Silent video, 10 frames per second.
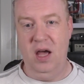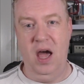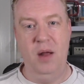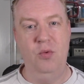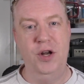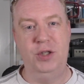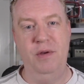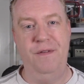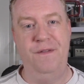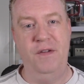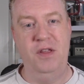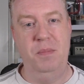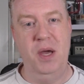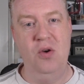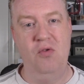we're into it for
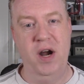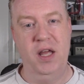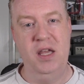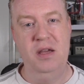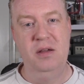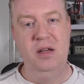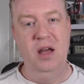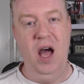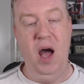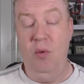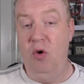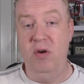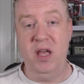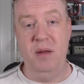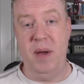50p already, we're
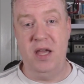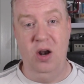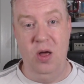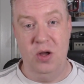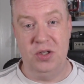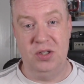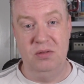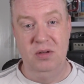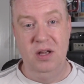already going to make a loss.